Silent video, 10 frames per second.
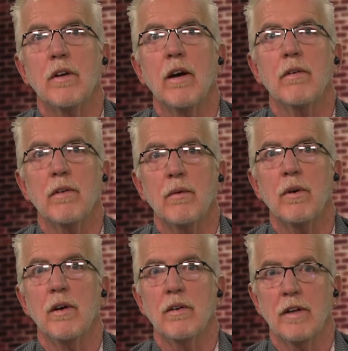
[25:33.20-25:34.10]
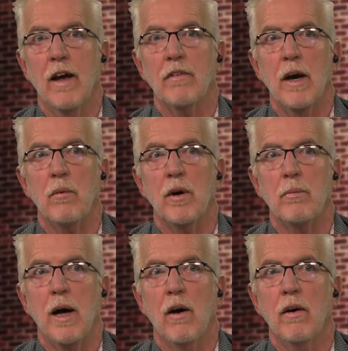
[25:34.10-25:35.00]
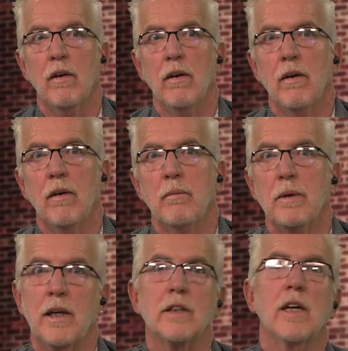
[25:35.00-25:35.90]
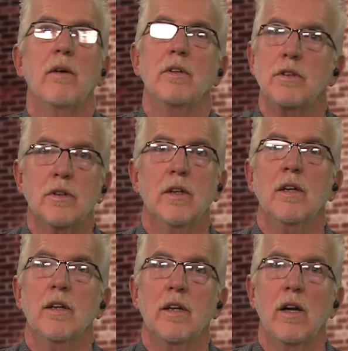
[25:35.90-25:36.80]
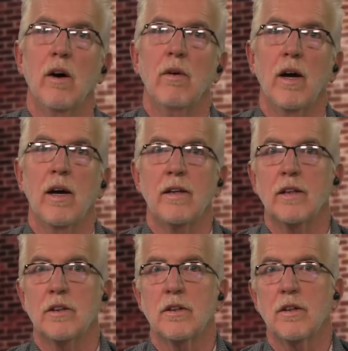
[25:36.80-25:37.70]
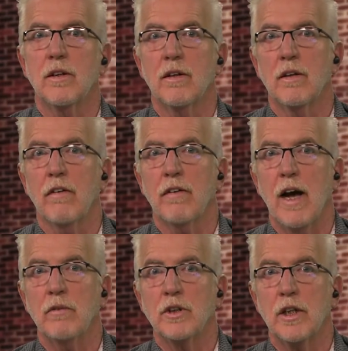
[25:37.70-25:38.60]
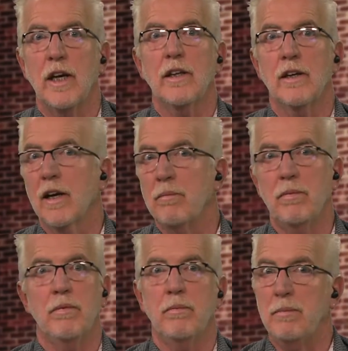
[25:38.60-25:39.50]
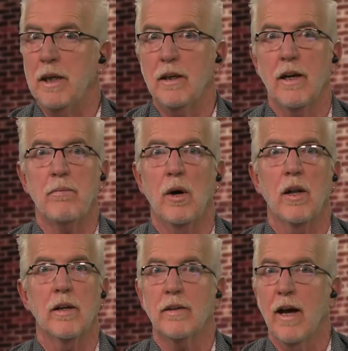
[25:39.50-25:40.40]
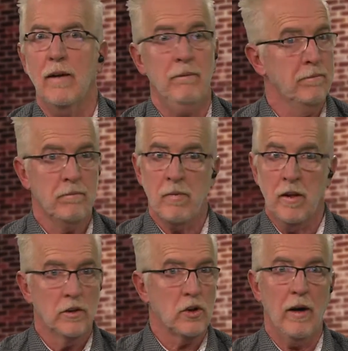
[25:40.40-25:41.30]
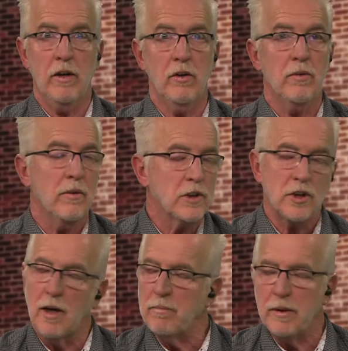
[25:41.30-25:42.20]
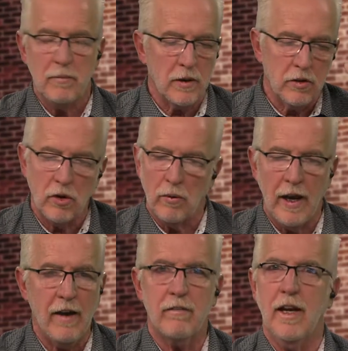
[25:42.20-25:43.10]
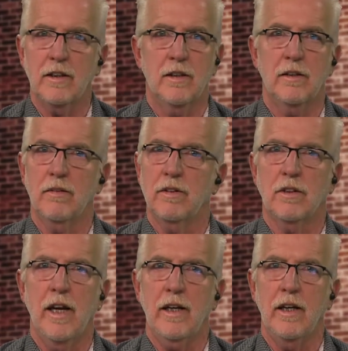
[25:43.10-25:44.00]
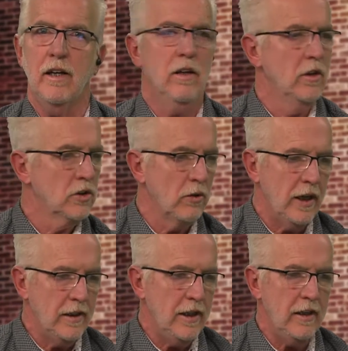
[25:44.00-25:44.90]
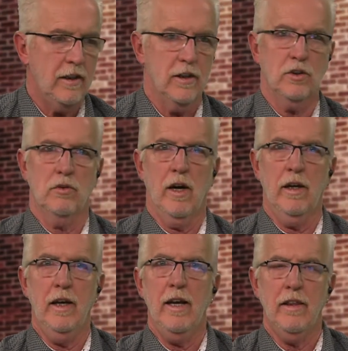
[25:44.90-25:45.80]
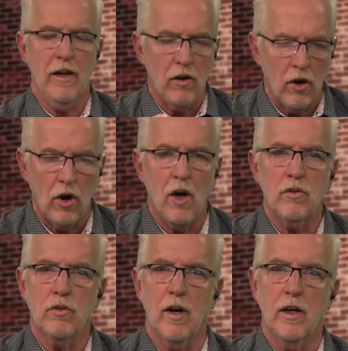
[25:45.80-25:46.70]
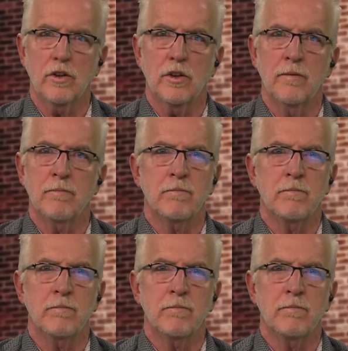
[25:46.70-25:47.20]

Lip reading: to have that willpower because I was, you know, this tough Irish kid that got beaten up all the time. So there are some people that don't have that psyche. So they need this drug. And I think all drugs,